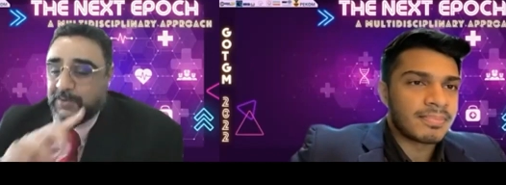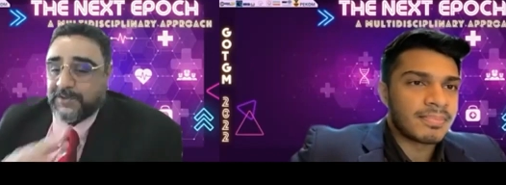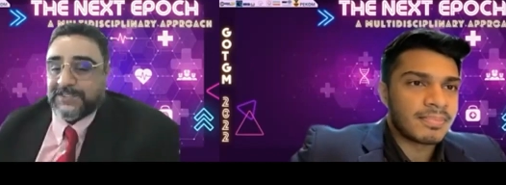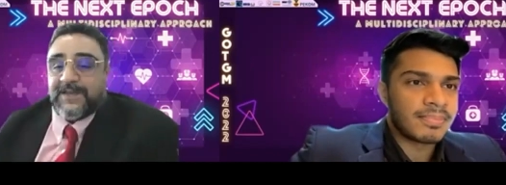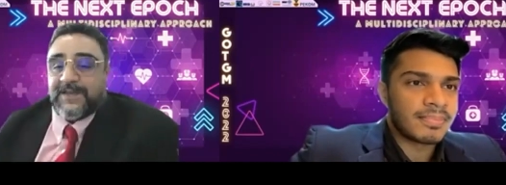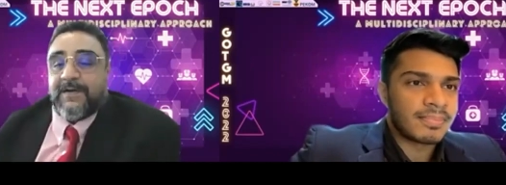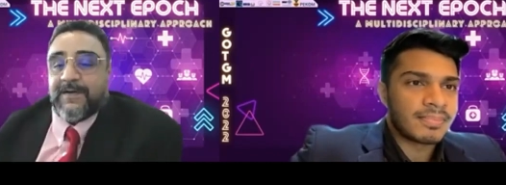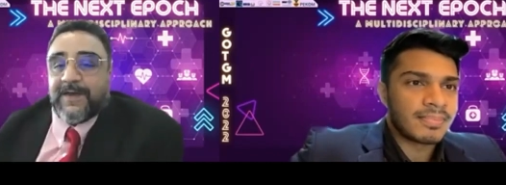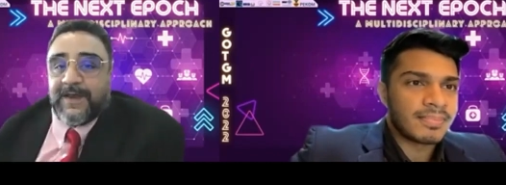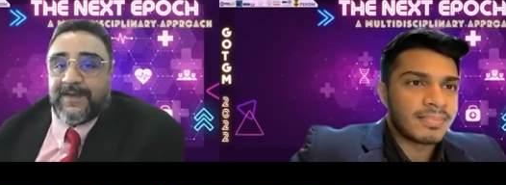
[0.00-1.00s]
Speaker 1: I would say
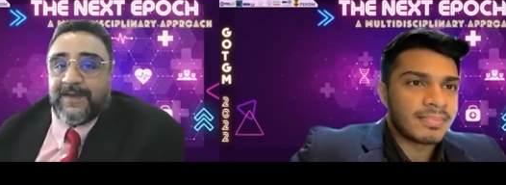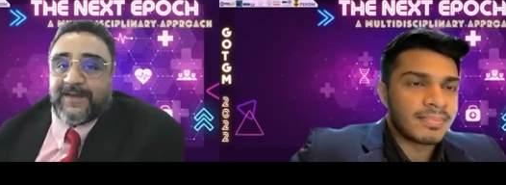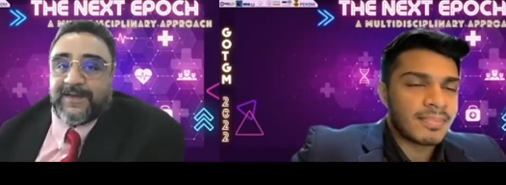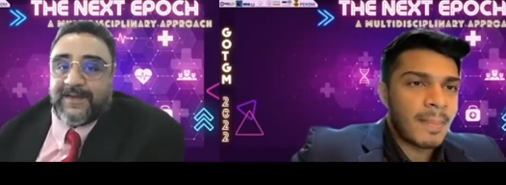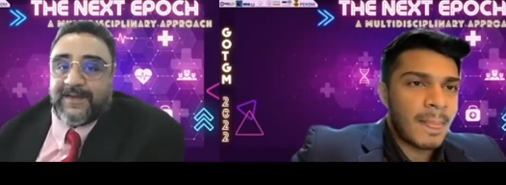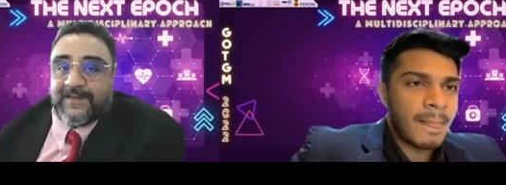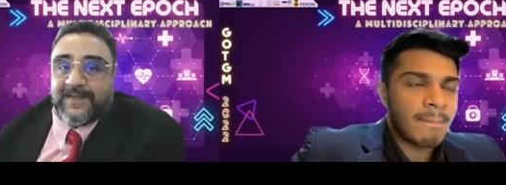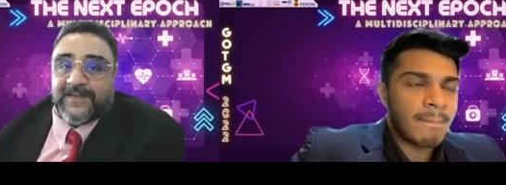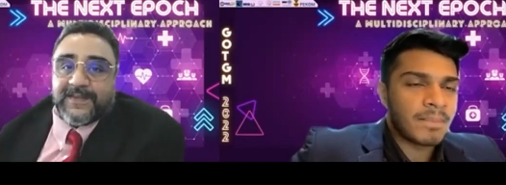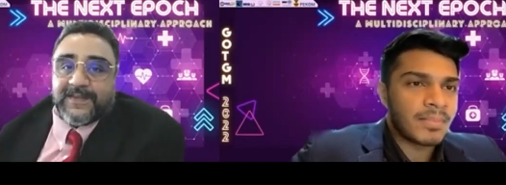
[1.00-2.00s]
organic.
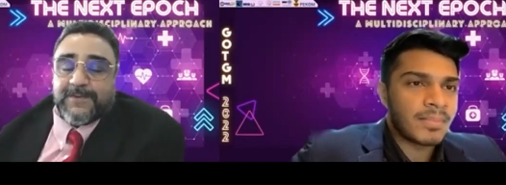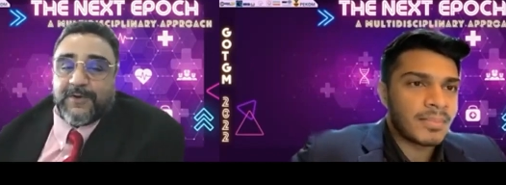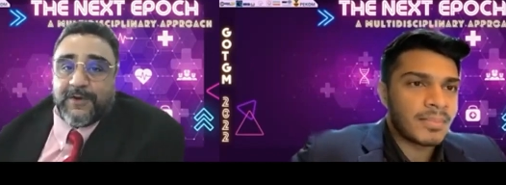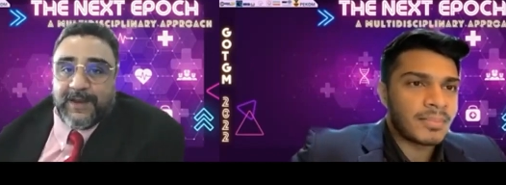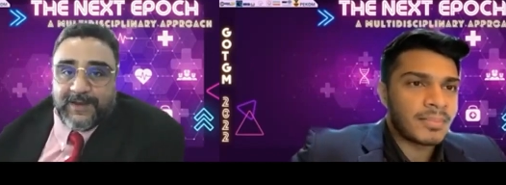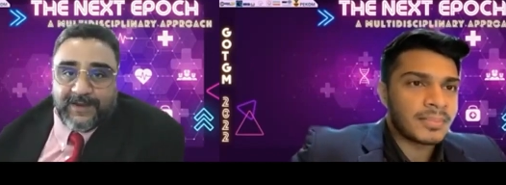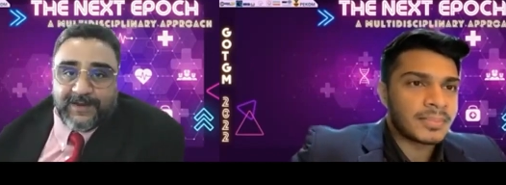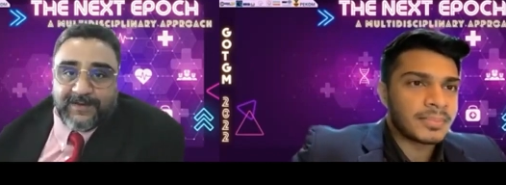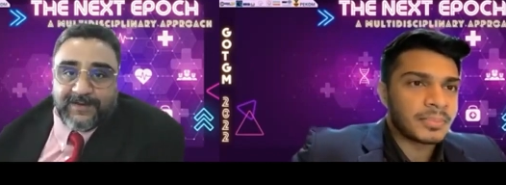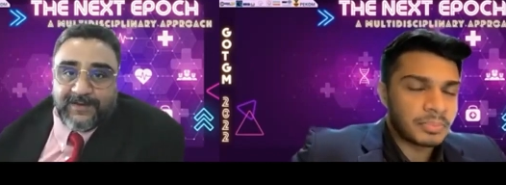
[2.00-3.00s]
The term organic
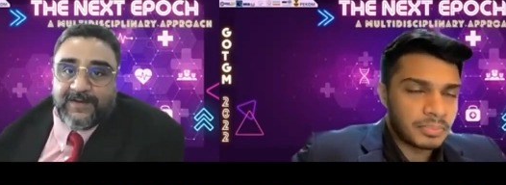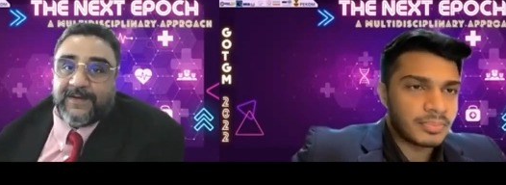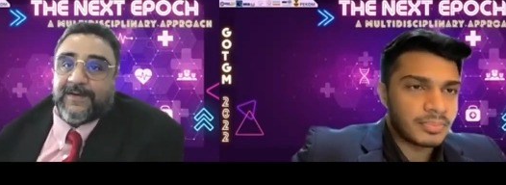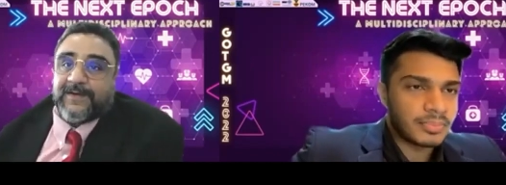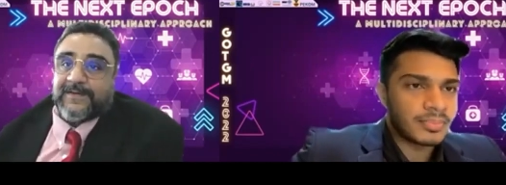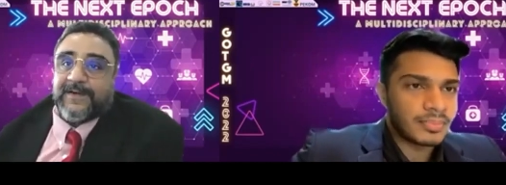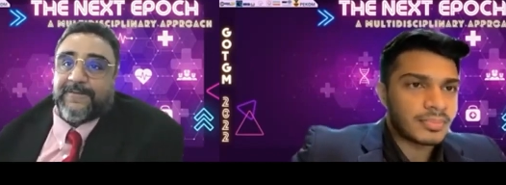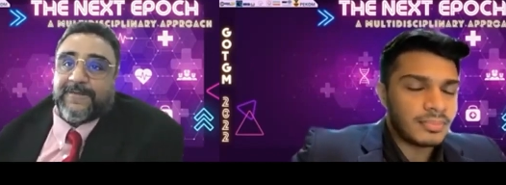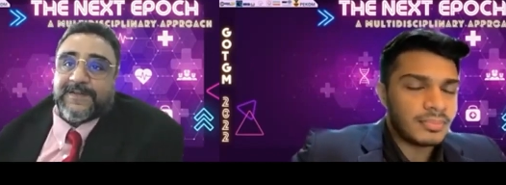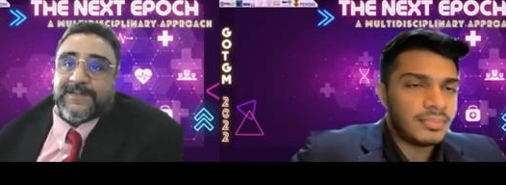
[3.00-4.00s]

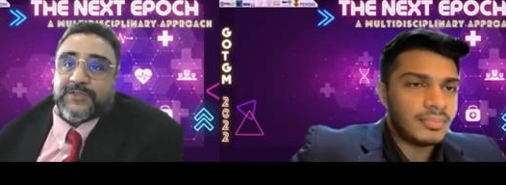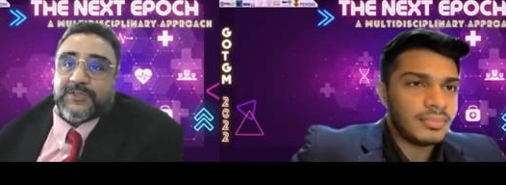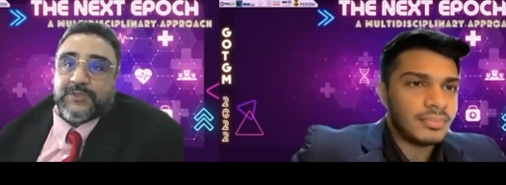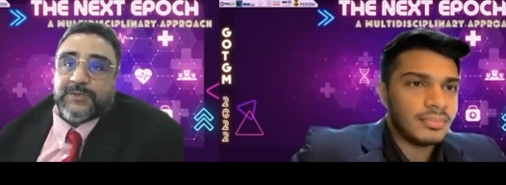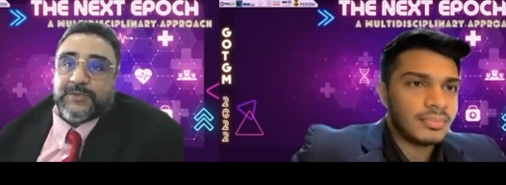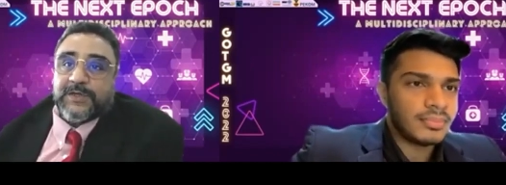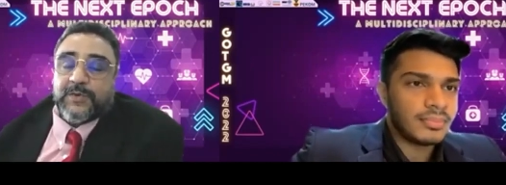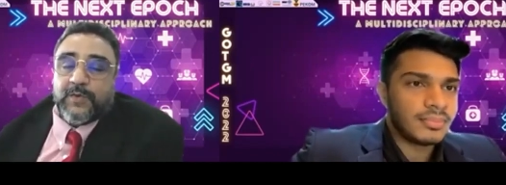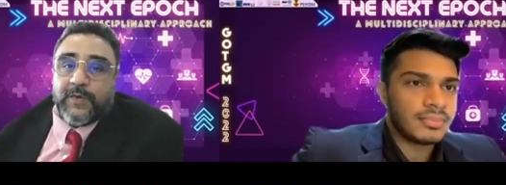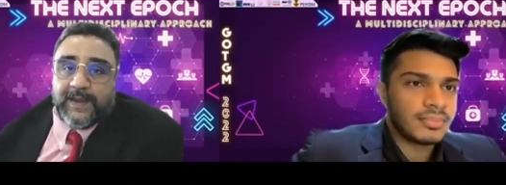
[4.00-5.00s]
refers to the
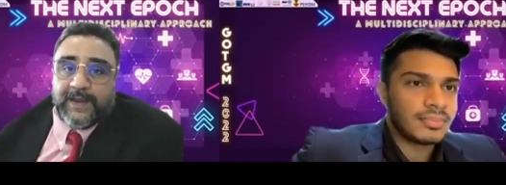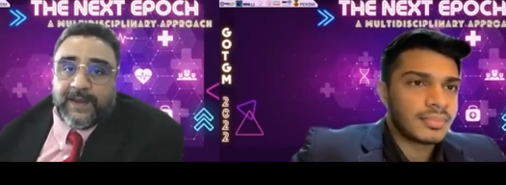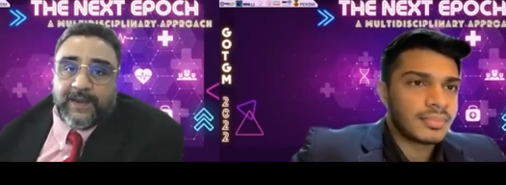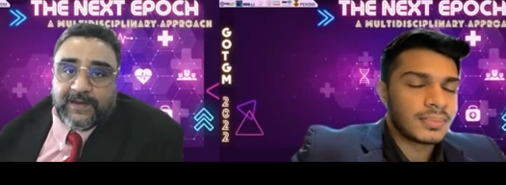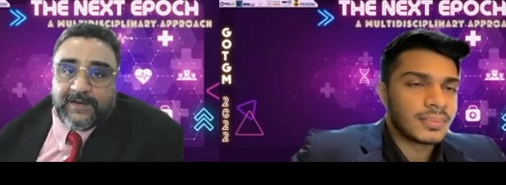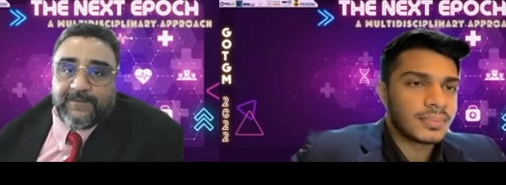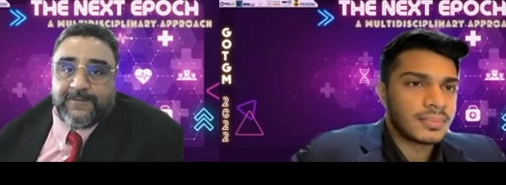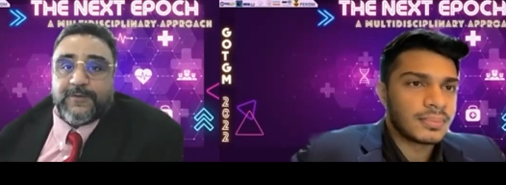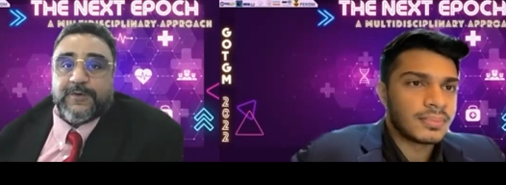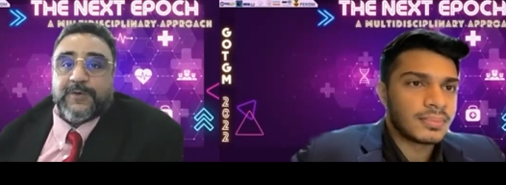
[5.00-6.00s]
way a
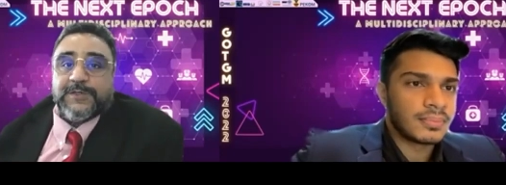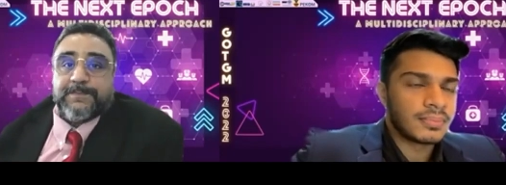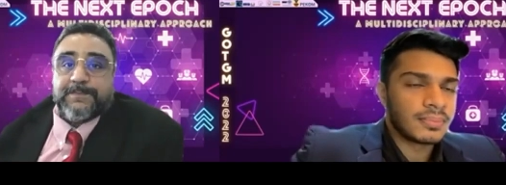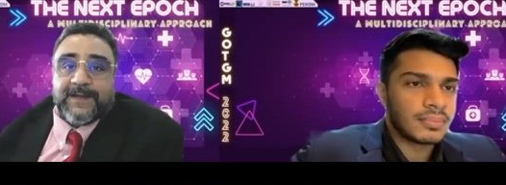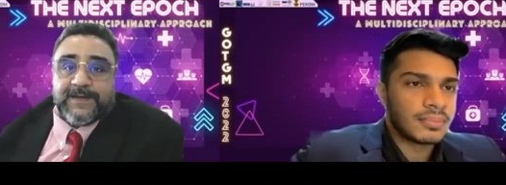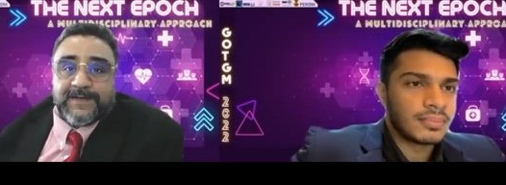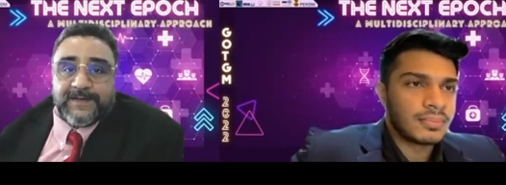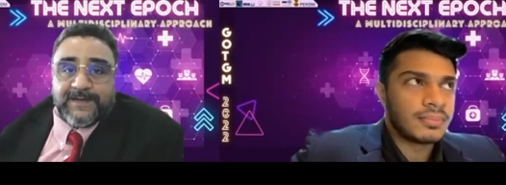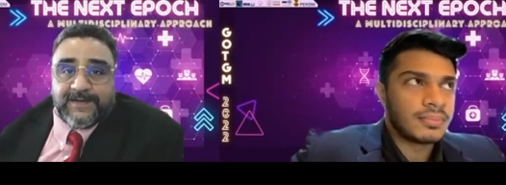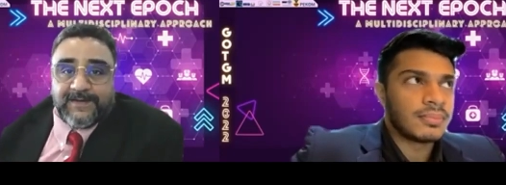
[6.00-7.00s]
food was
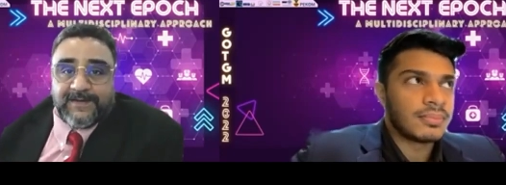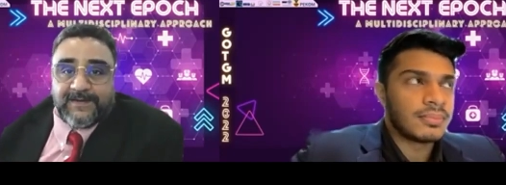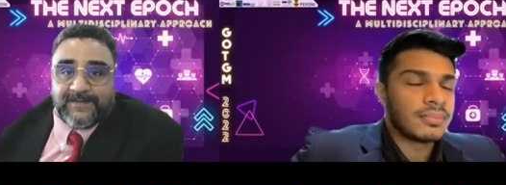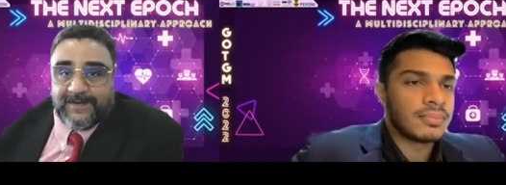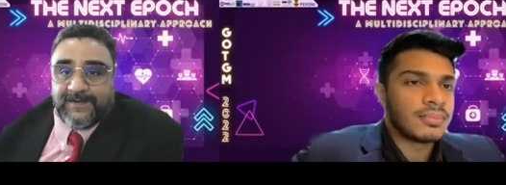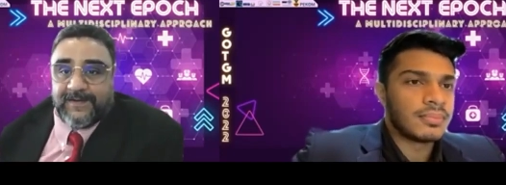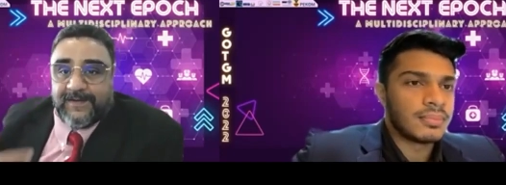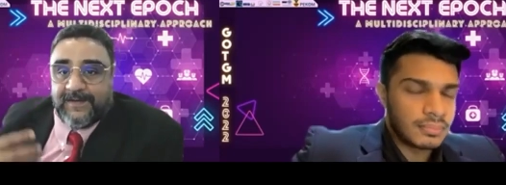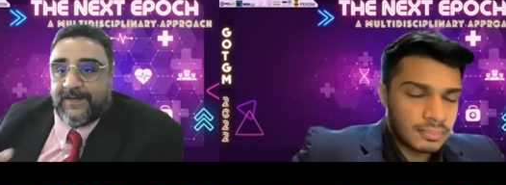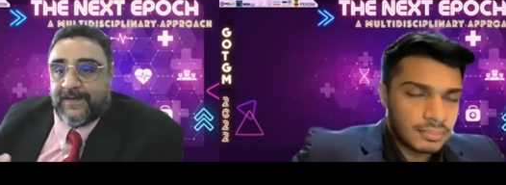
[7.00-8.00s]
planted, right?
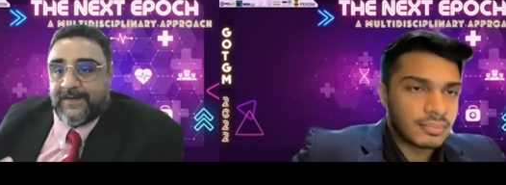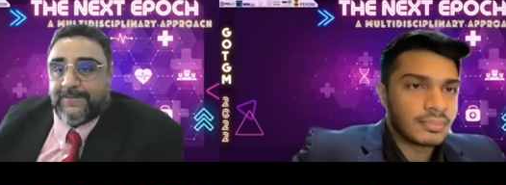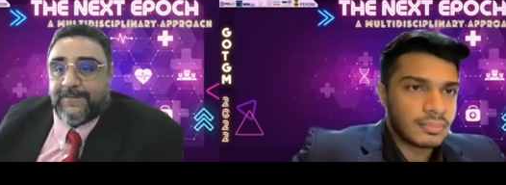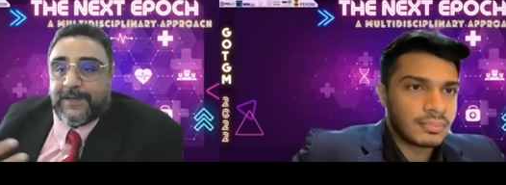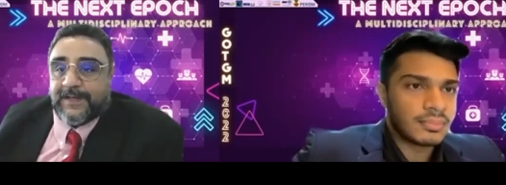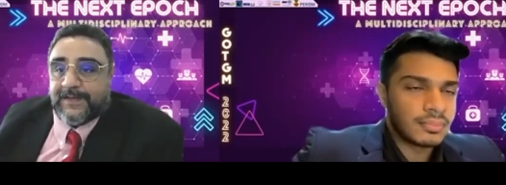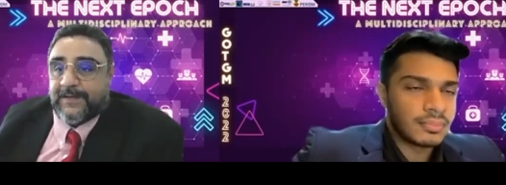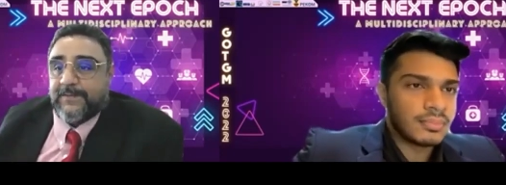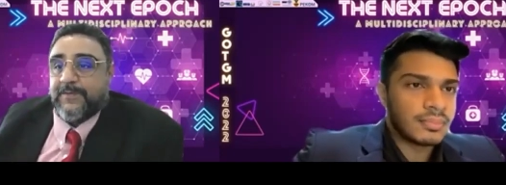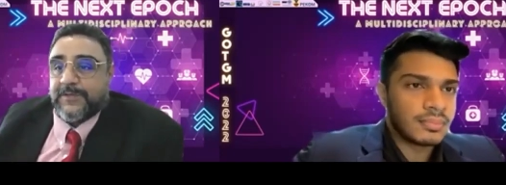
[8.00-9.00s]
A food
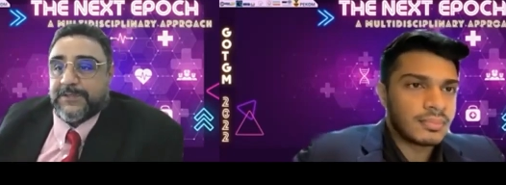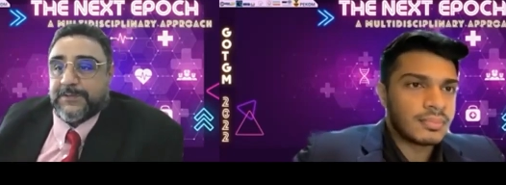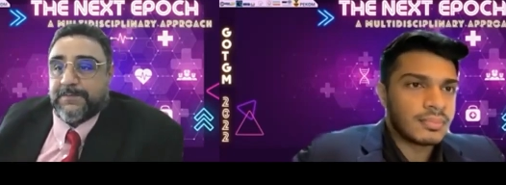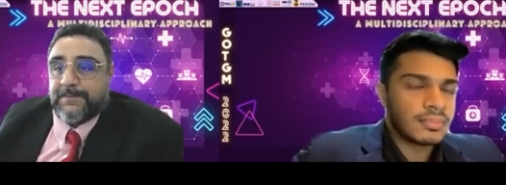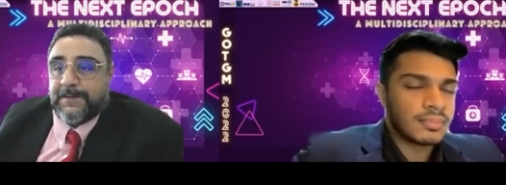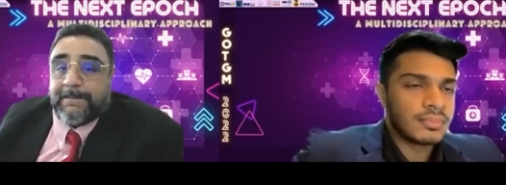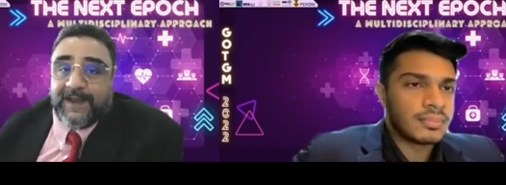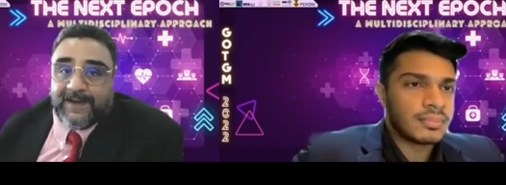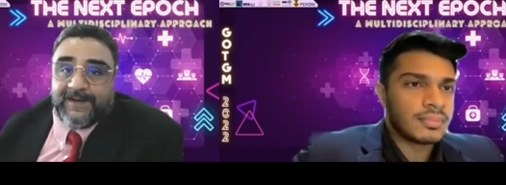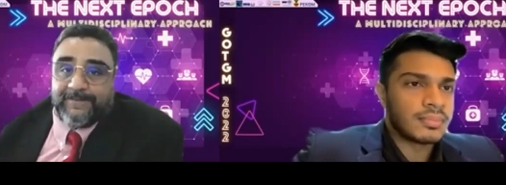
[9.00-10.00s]
item was
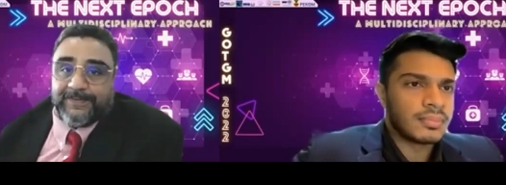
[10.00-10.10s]
prepared.